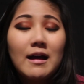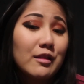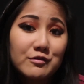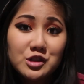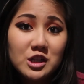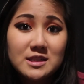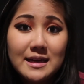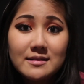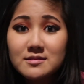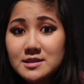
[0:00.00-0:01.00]
I love Shark
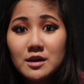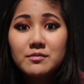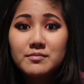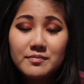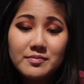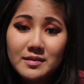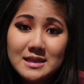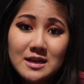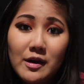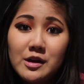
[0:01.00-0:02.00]
Tank, so
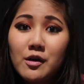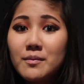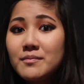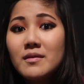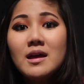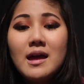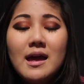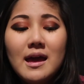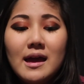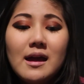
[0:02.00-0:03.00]
that's how I know him.
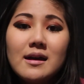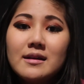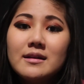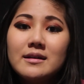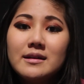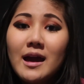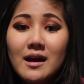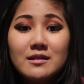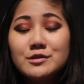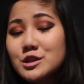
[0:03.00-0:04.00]
And
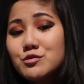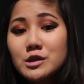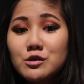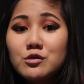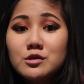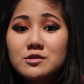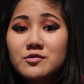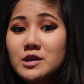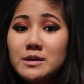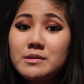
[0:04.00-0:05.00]
yeah, it was just really cool
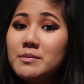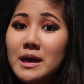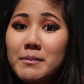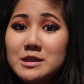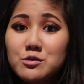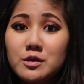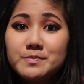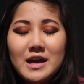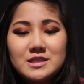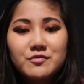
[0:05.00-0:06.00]
for him to be at my
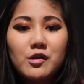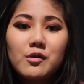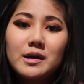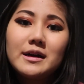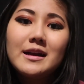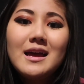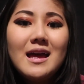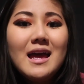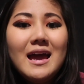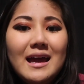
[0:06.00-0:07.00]
school. Fast forward,
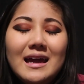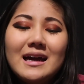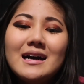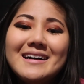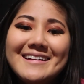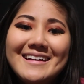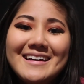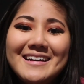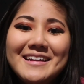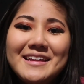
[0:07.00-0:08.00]

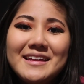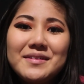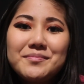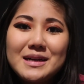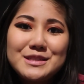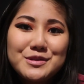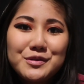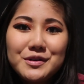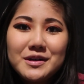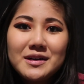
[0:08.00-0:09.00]
and my
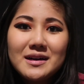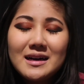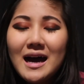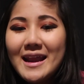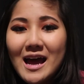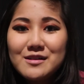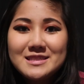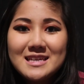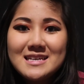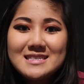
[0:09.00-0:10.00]
school
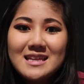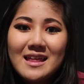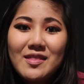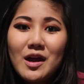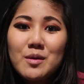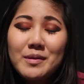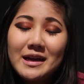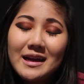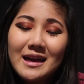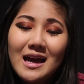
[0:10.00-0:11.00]
announces that they're
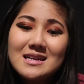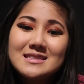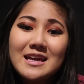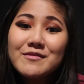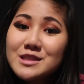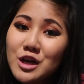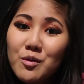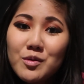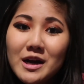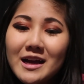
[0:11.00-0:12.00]
bringing David
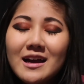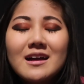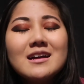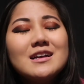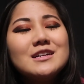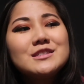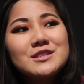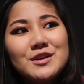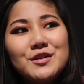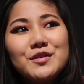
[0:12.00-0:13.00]
Dobrik
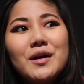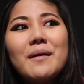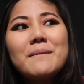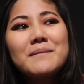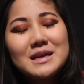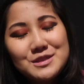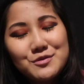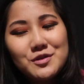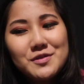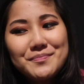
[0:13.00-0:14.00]
to my
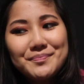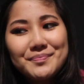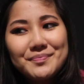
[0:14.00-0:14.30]
school.